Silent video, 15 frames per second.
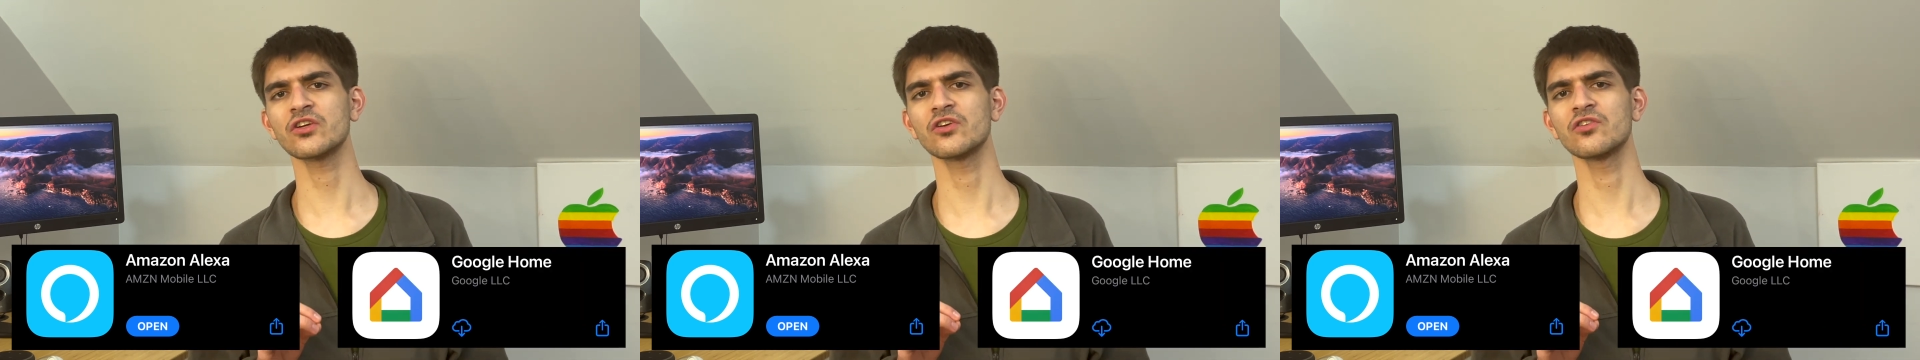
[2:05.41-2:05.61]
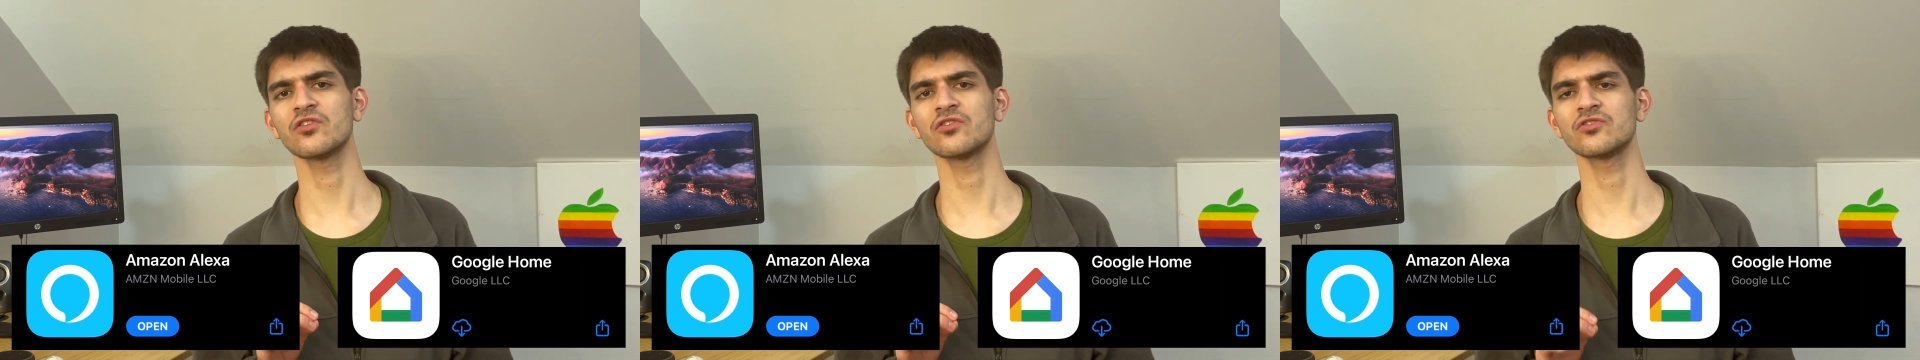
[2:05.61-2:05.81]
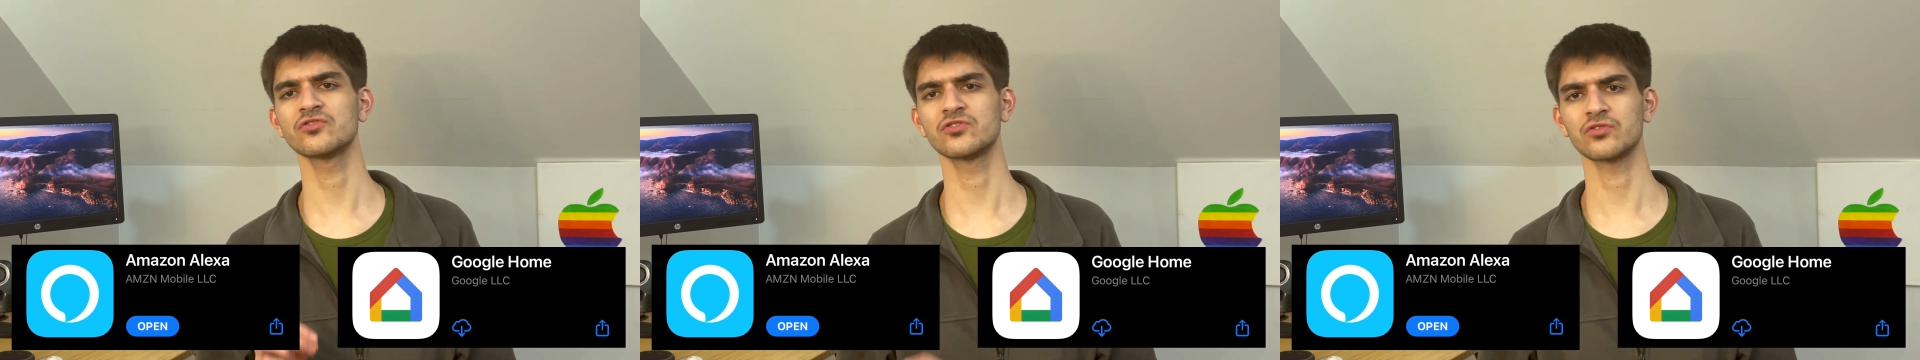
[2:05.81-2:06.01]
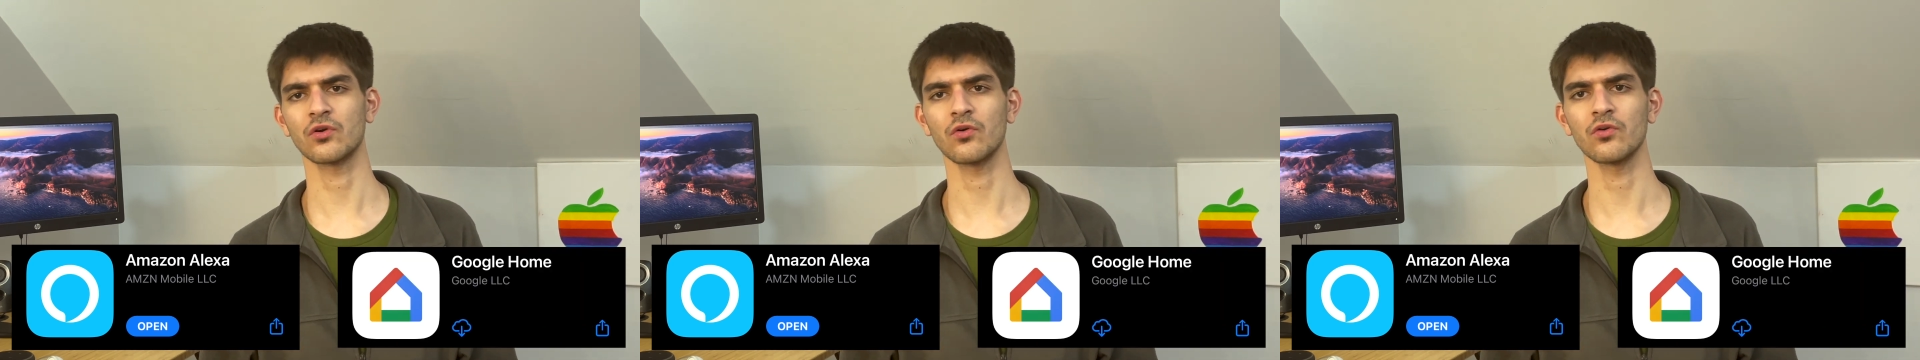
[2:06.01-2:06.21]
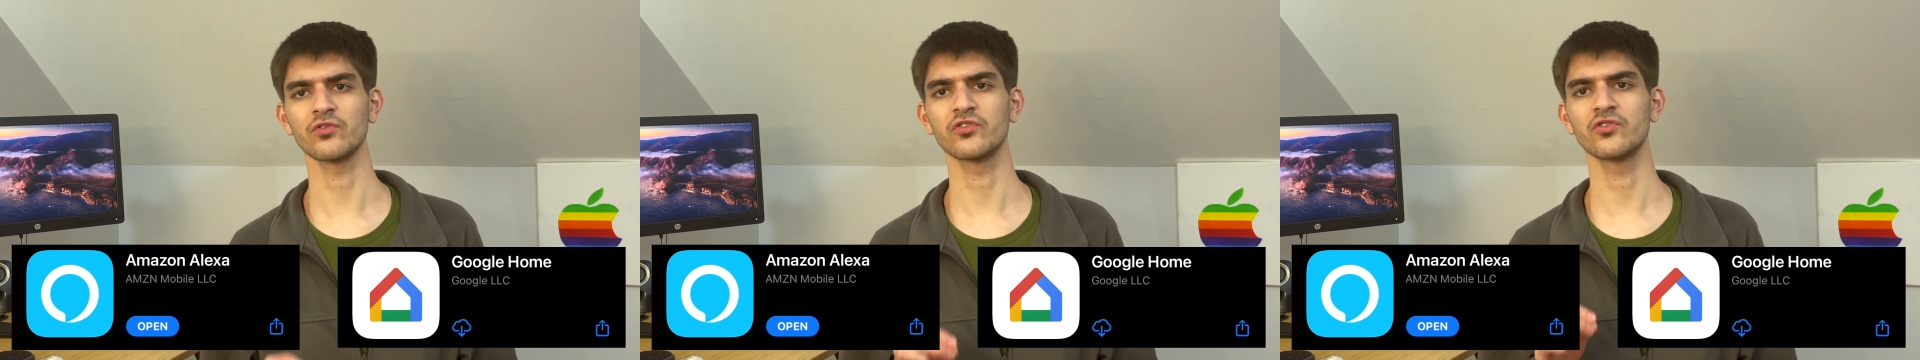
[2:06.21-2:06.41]

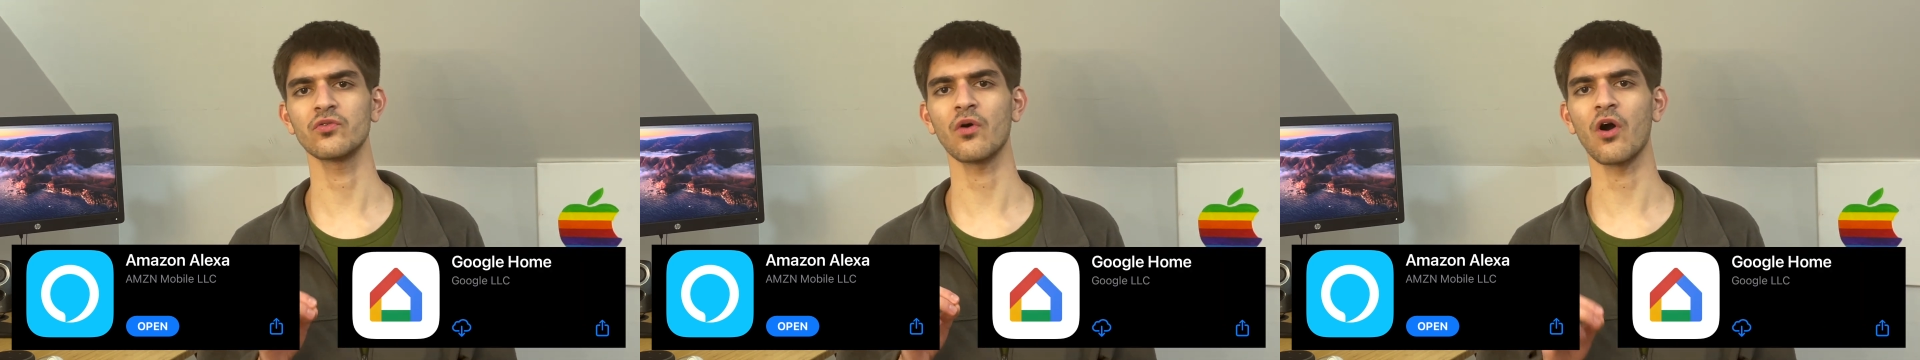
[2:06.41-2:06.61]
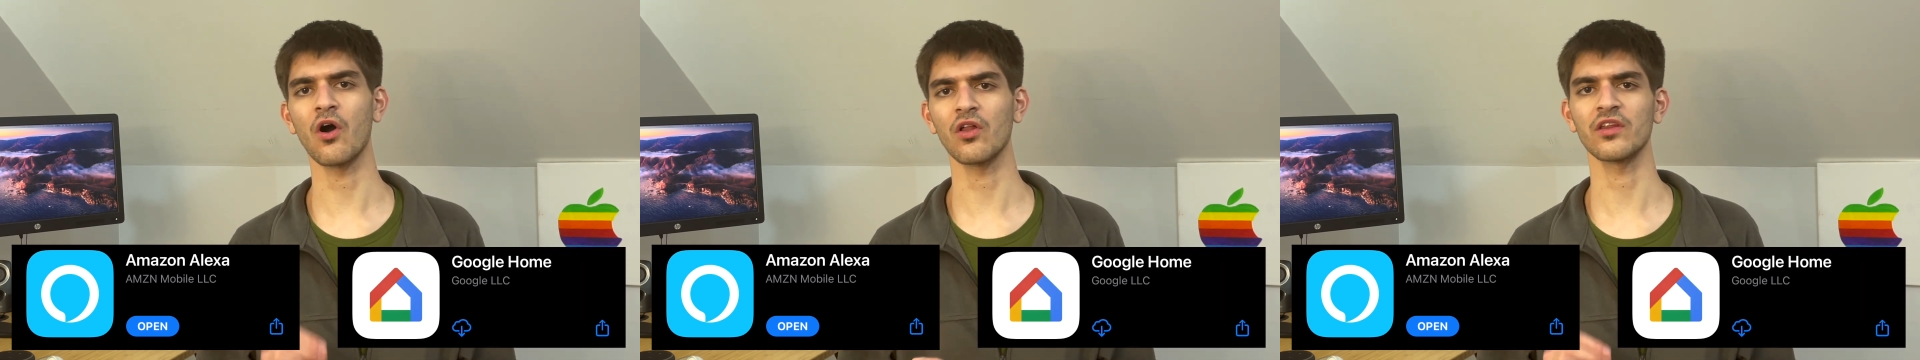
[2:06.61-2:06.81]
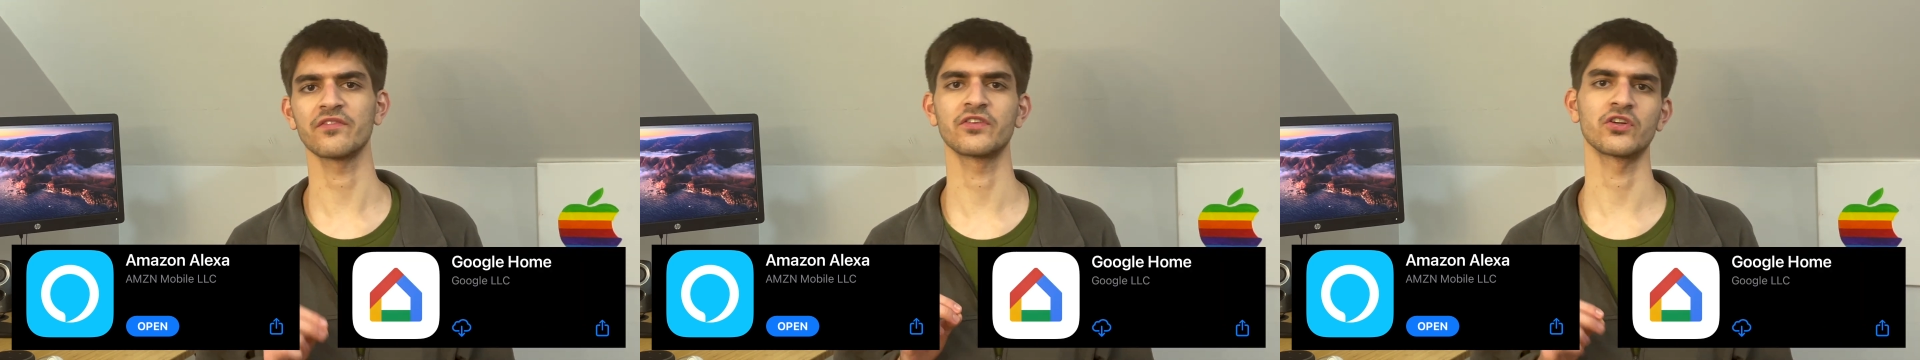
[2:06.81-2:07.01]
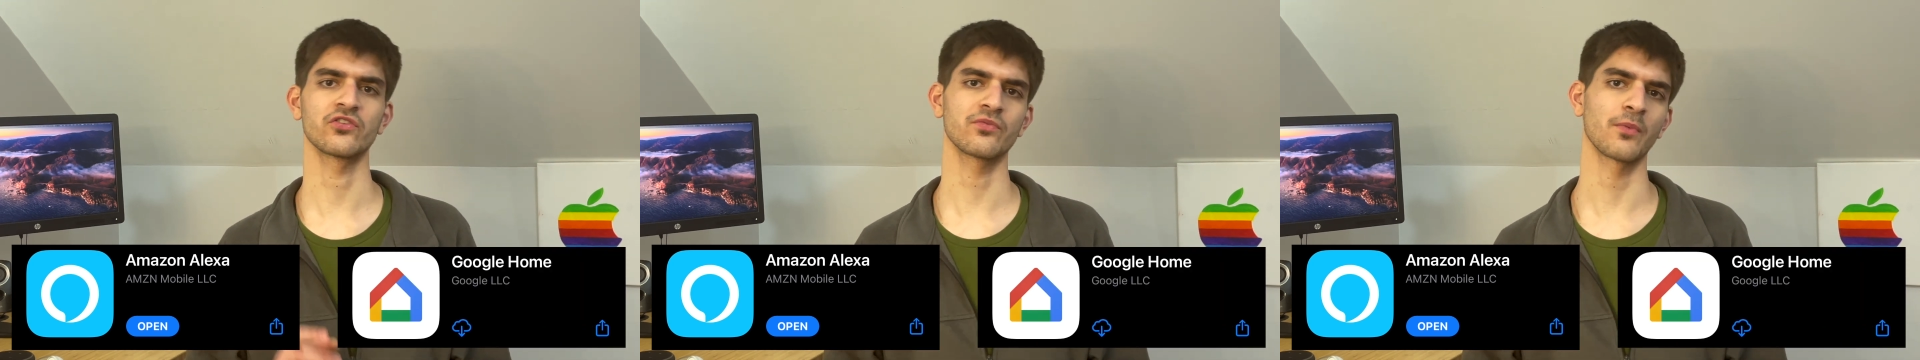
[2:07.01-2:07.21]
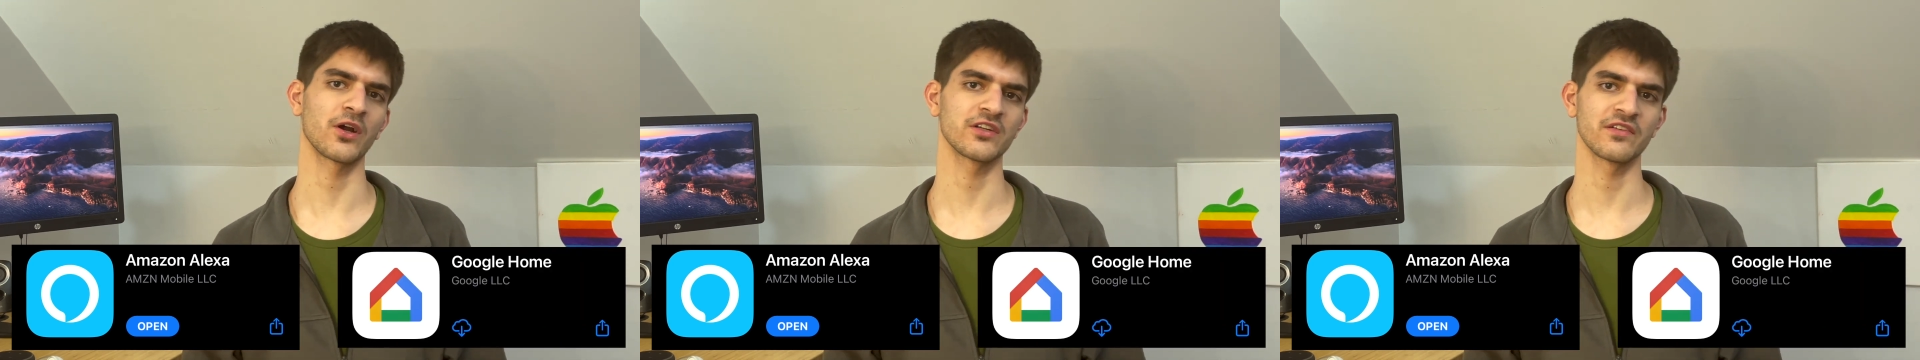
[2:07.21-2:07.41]
control to all of your
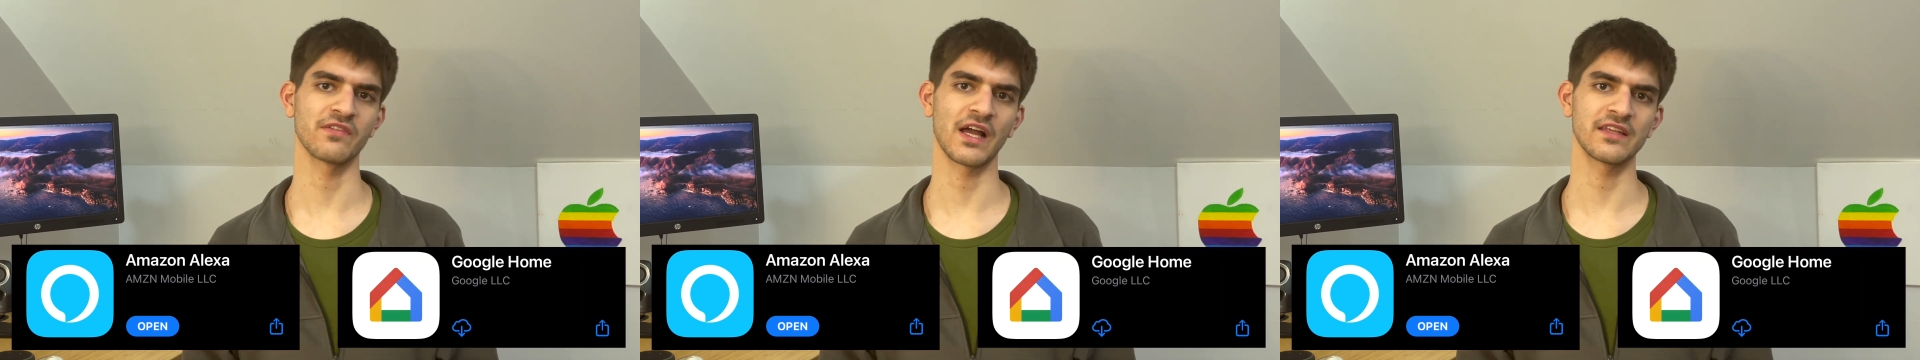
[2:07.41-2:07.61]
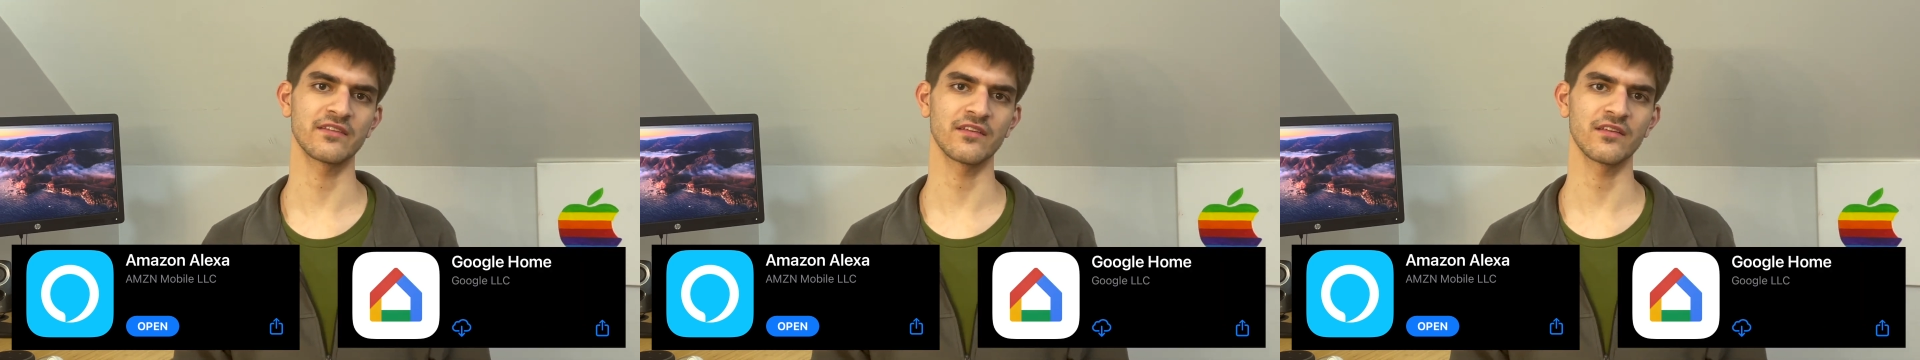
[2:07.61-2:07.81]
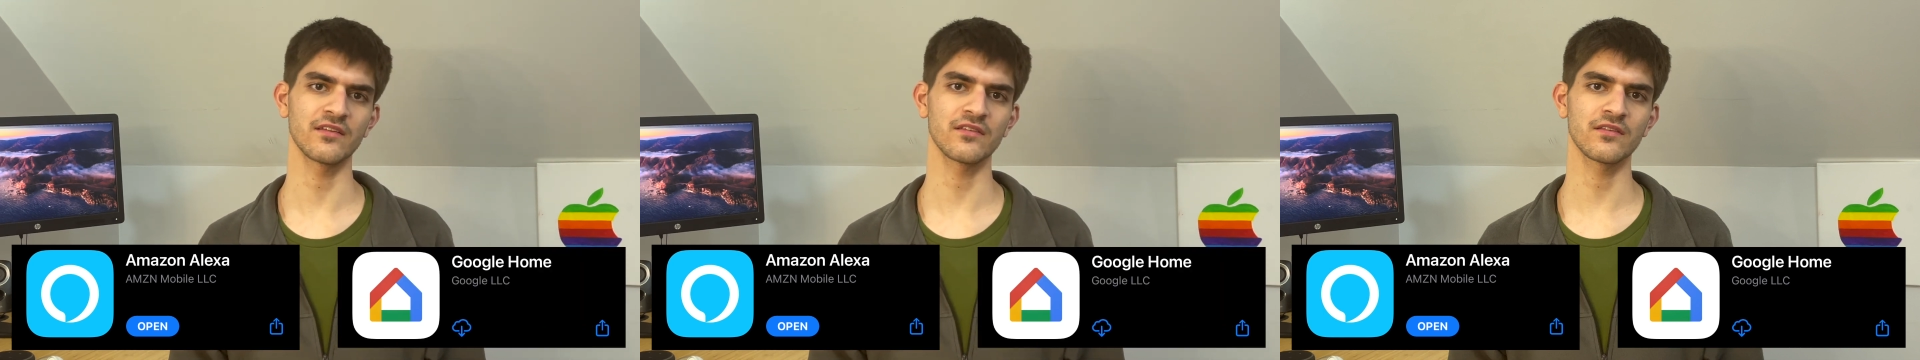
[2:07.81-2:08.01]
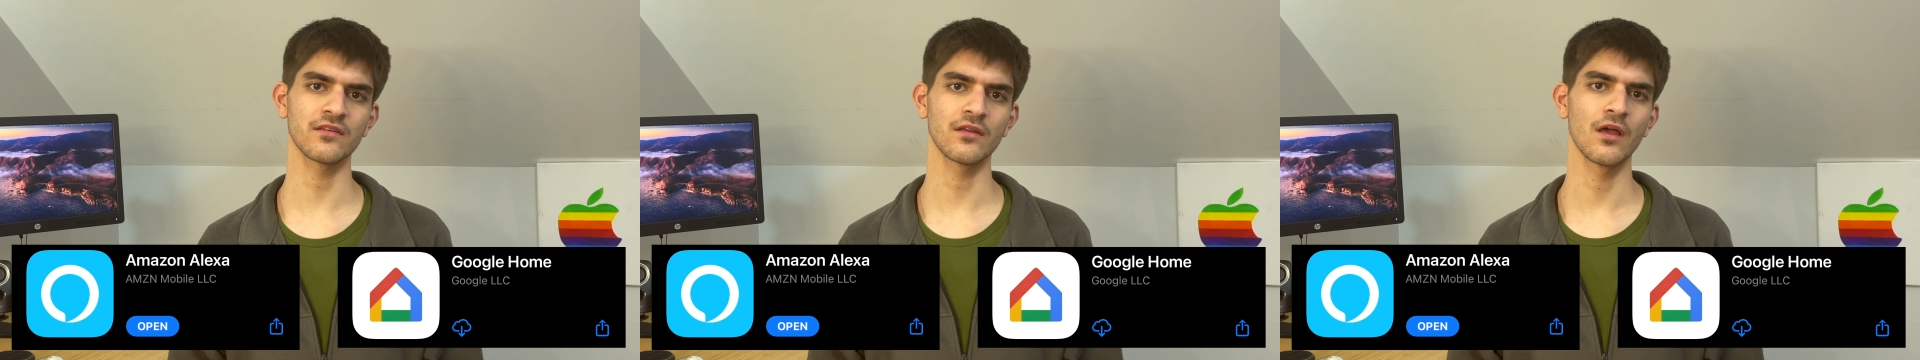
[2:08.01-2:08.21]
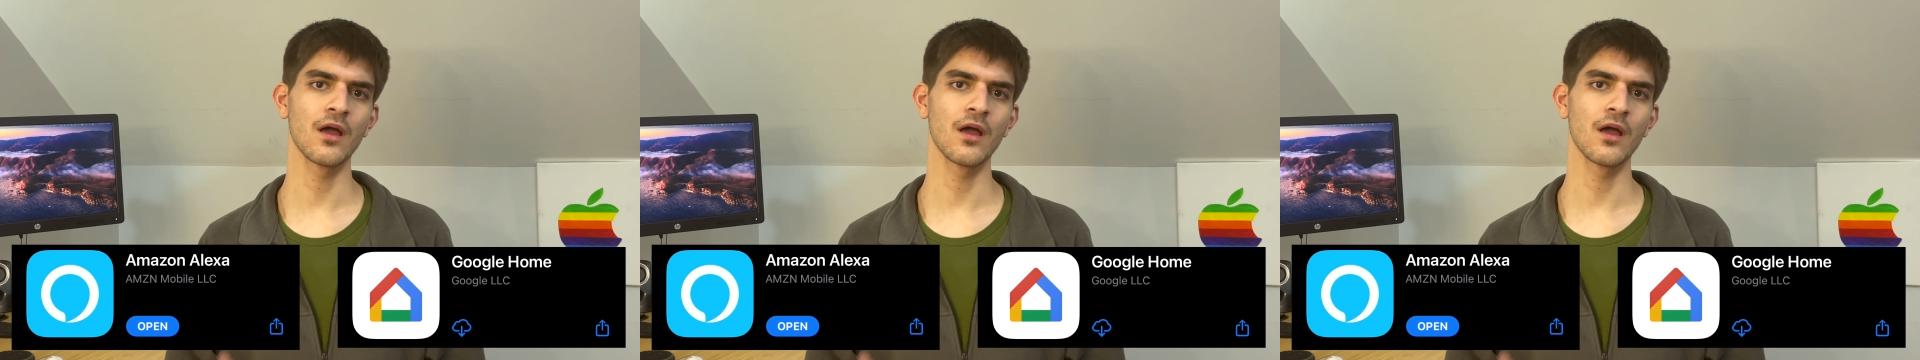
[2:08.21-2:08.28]
smart devices.